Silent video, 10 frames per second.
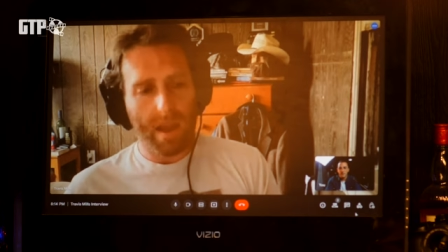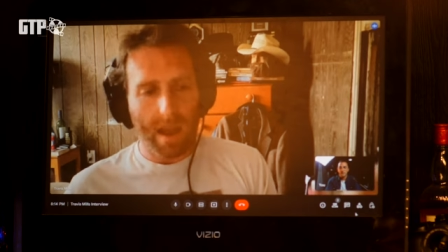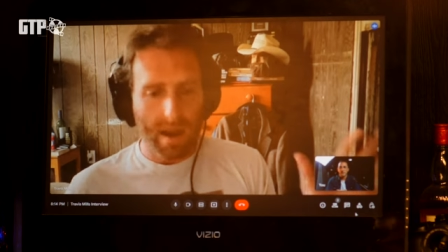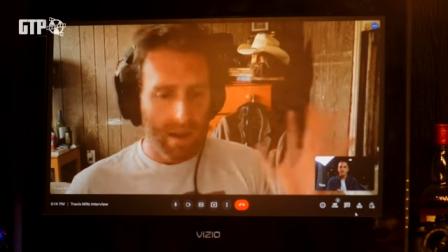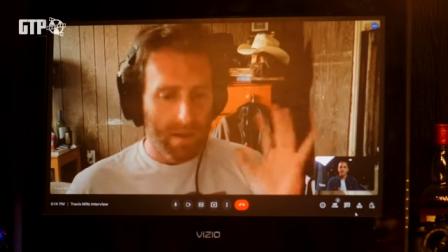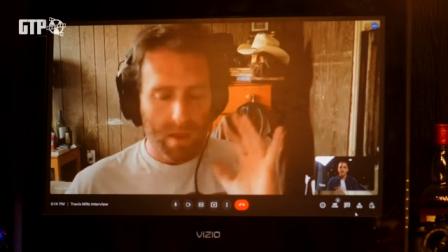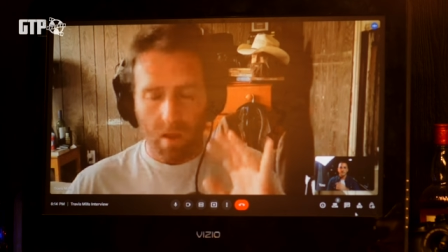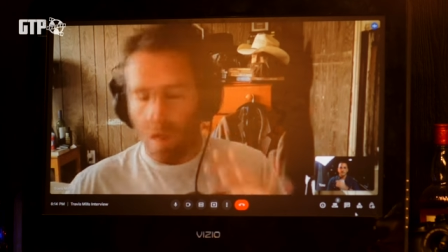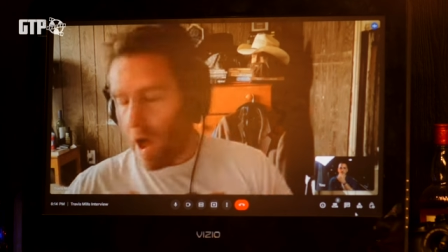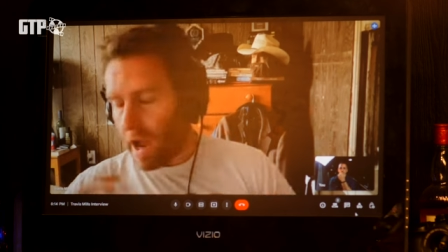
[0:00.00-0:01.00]
and the
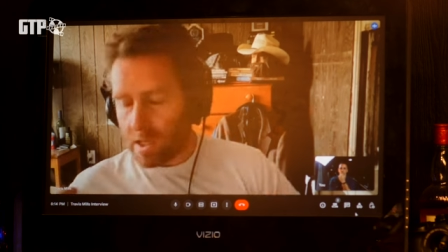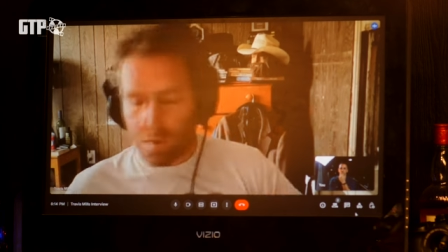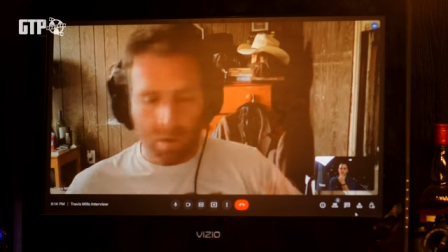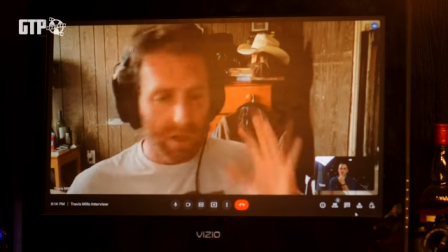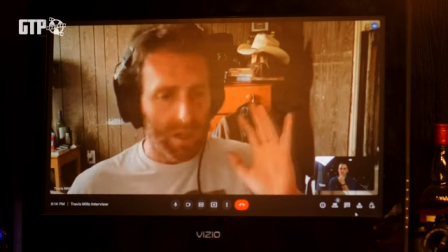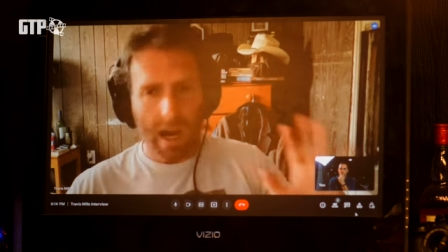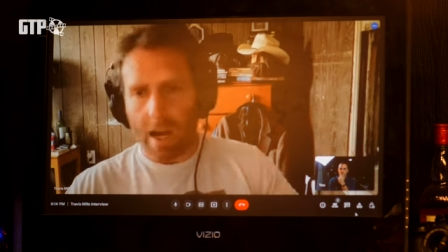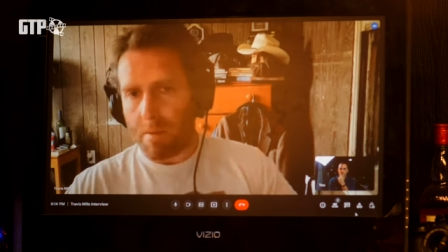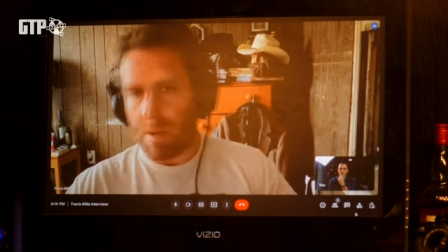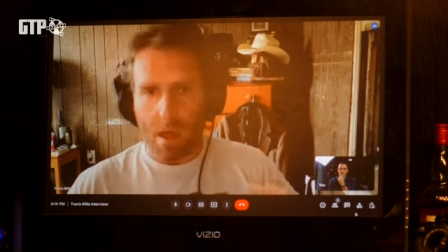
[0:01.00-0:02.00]
lines were just kind
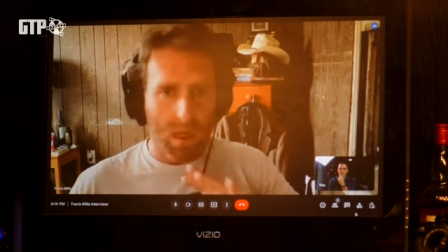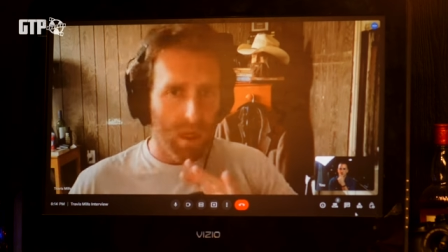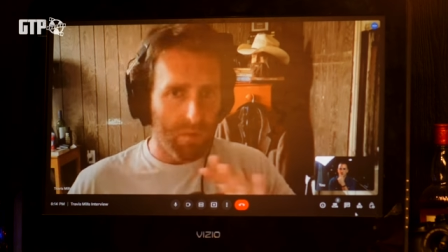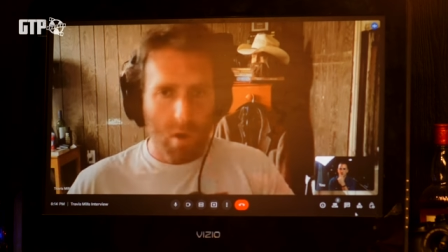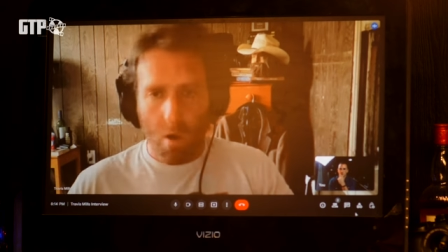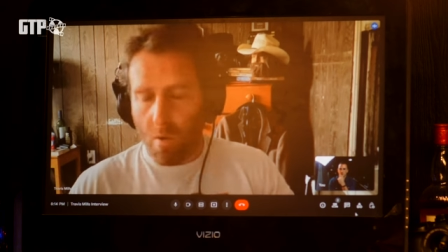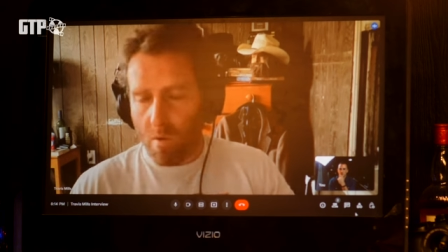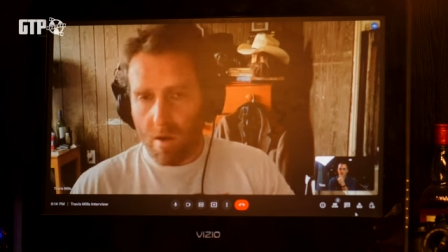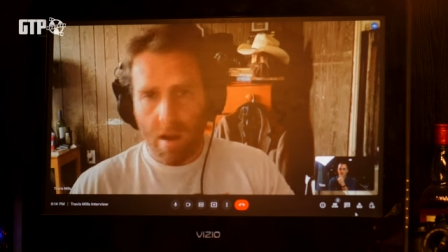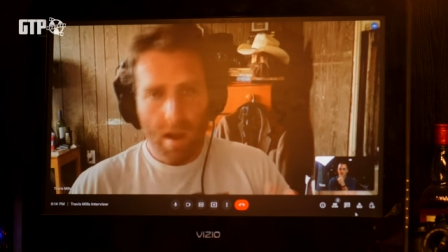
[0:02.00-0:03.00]
of being
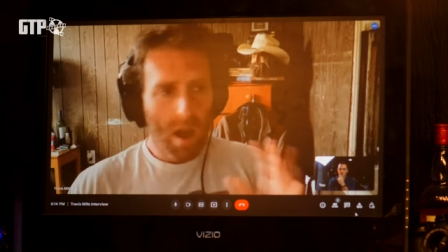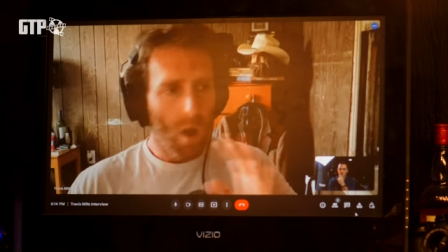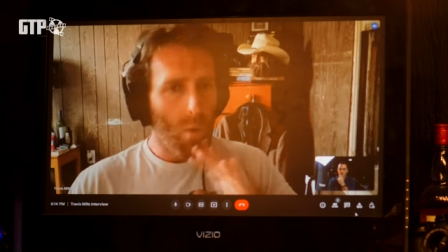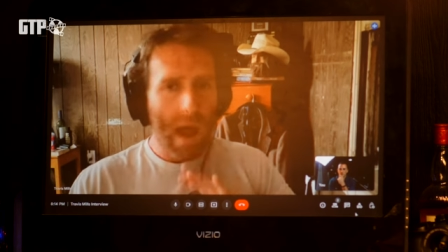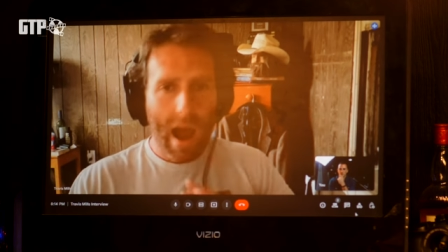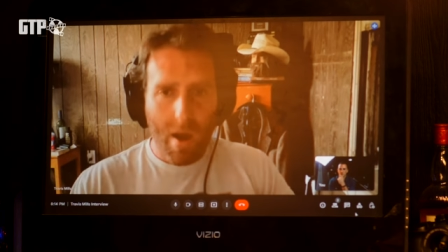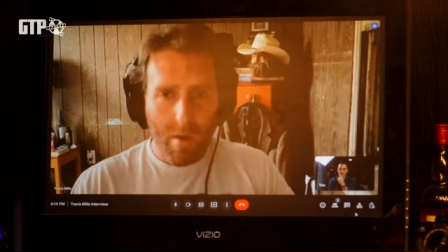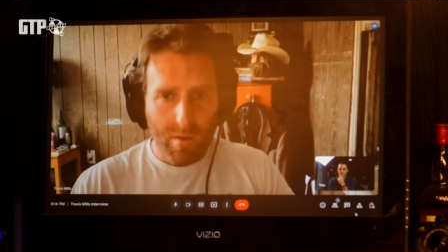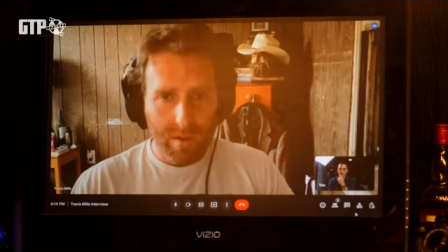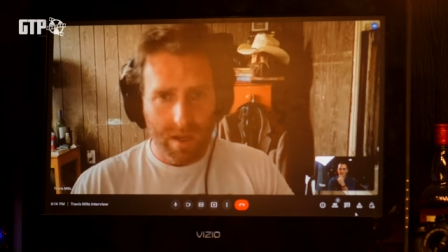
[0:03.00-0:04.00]
thrown
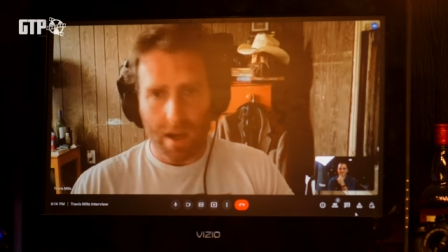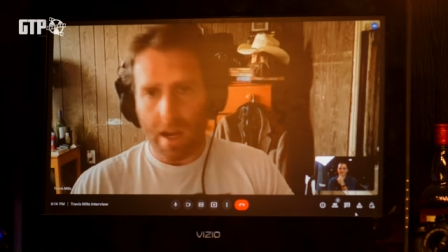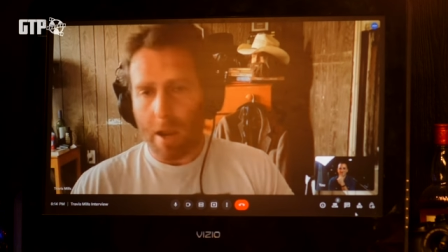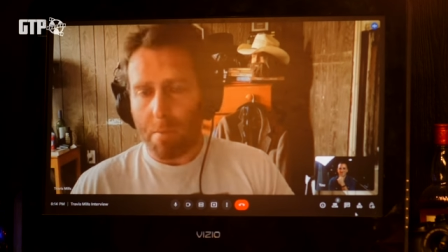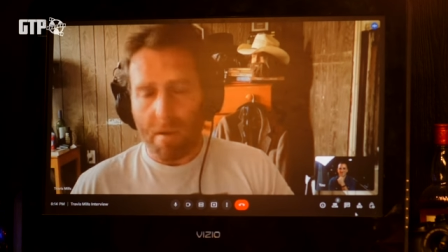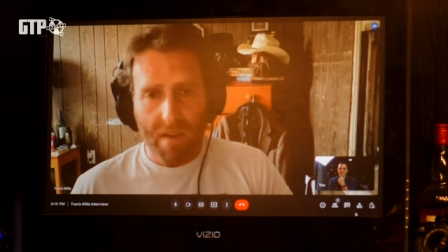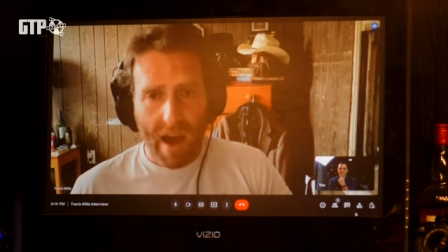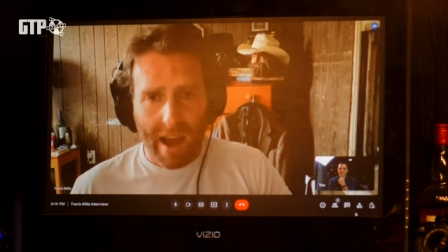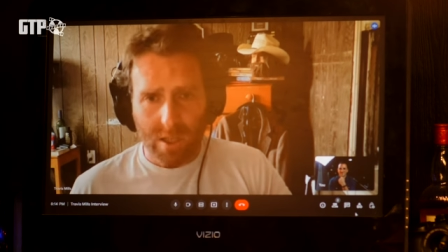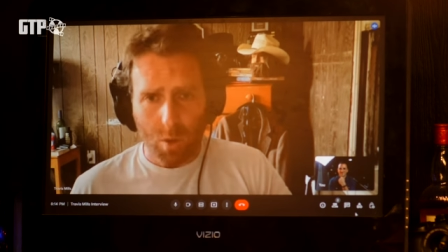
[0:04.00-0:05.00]
around in an
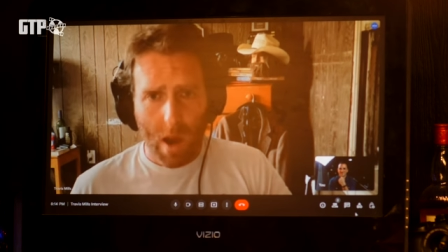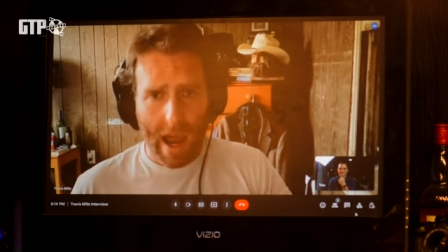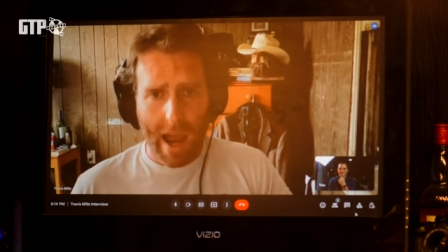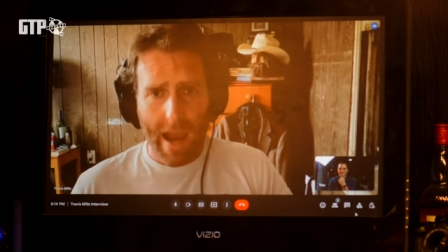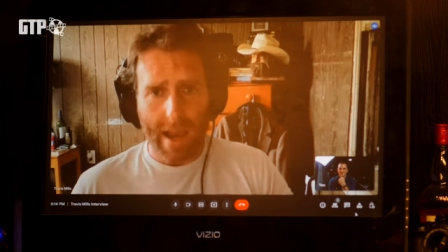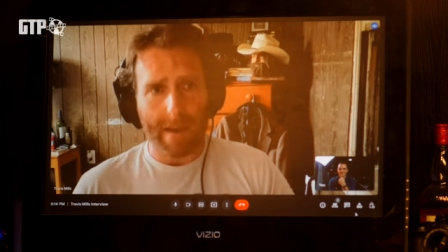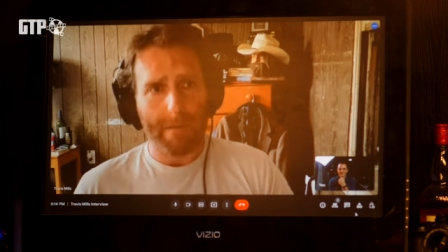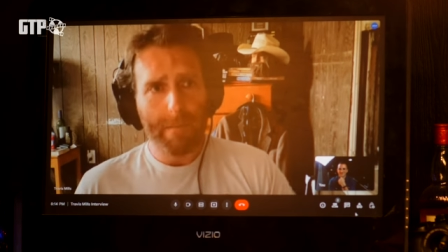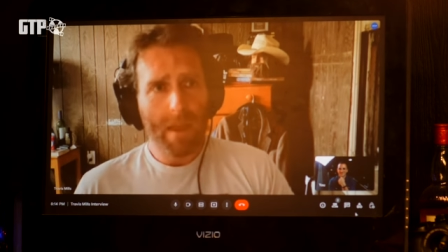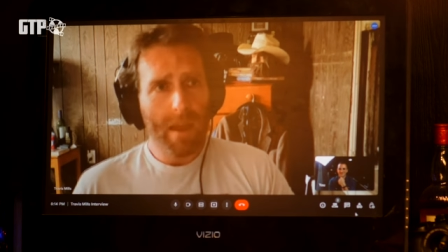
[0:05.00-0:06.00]
improvised way, and
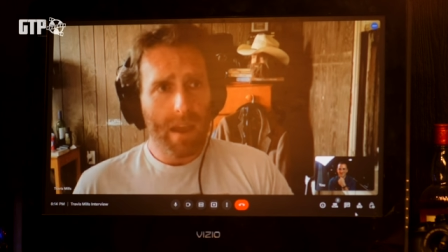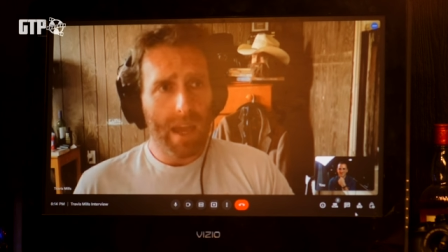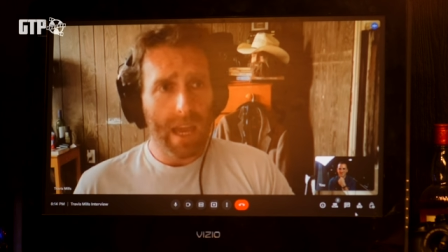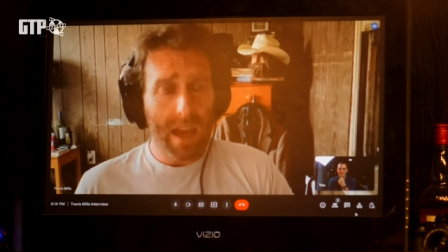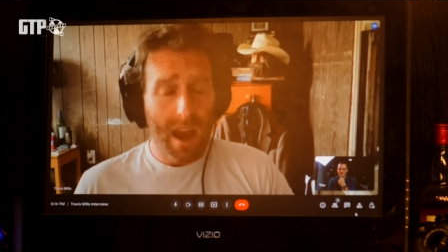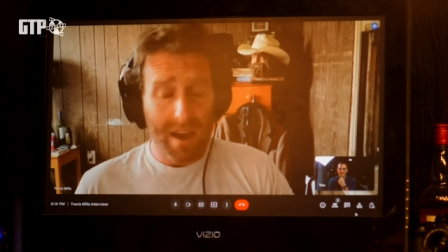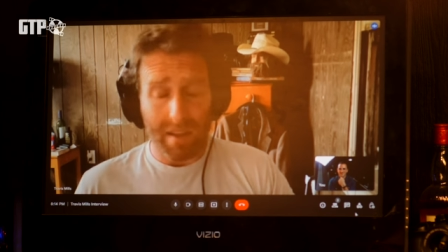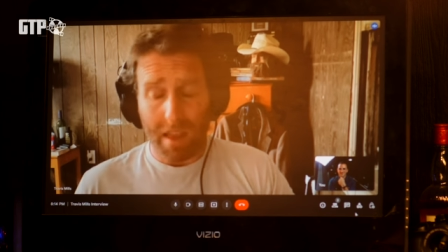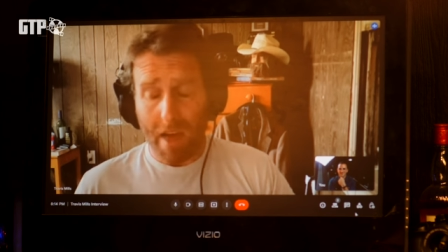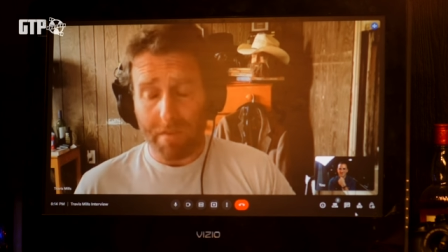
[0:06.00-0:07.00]
he kind of
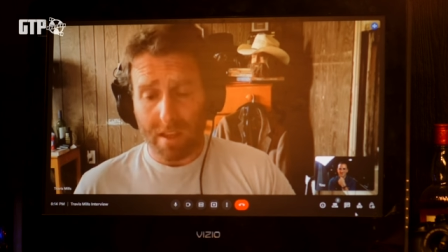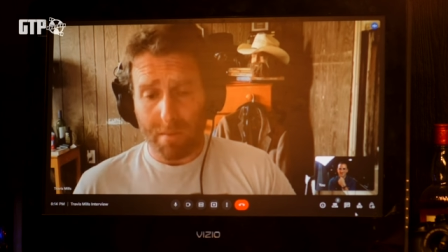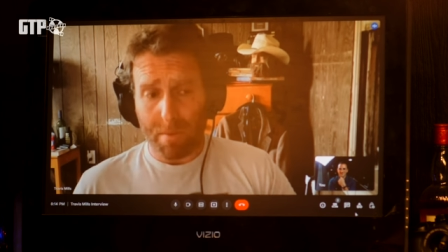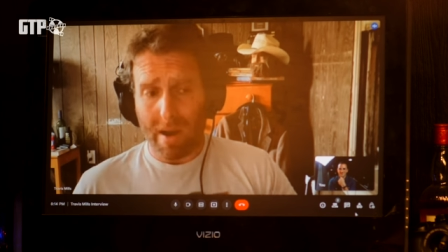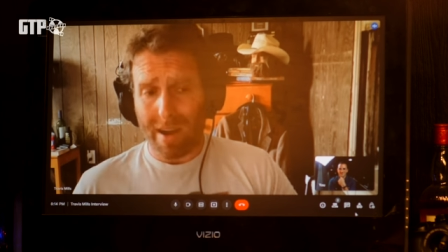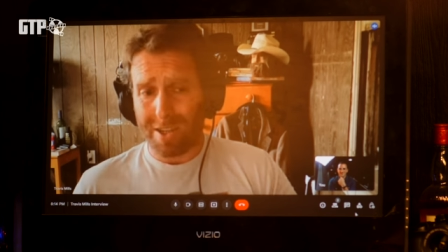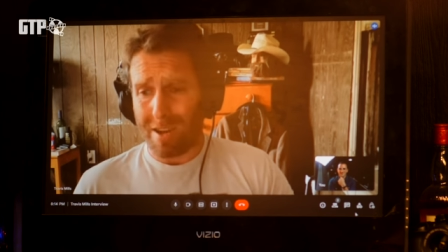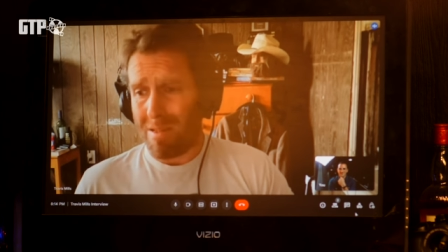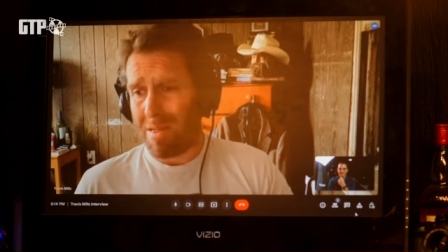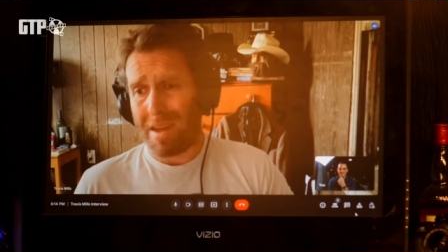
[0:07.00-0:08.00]
left the
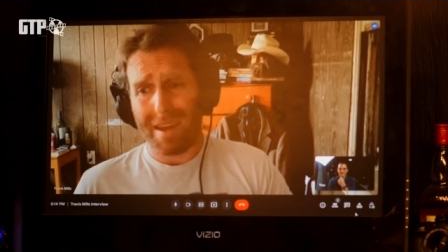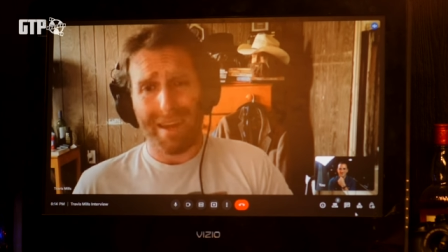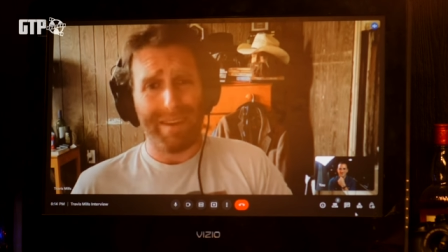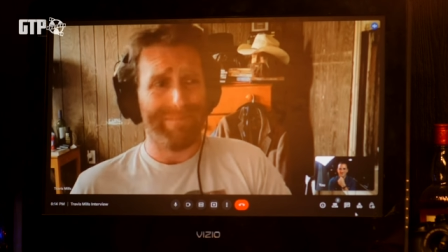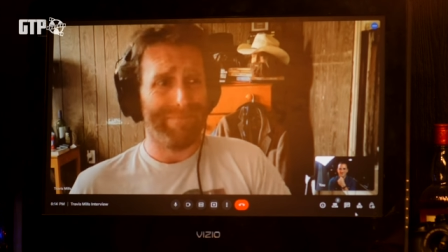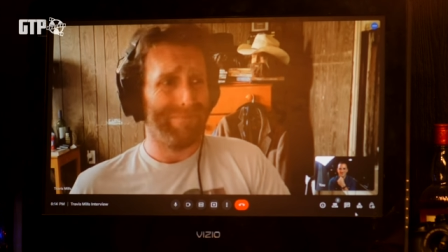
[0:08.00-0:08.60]
production thinking,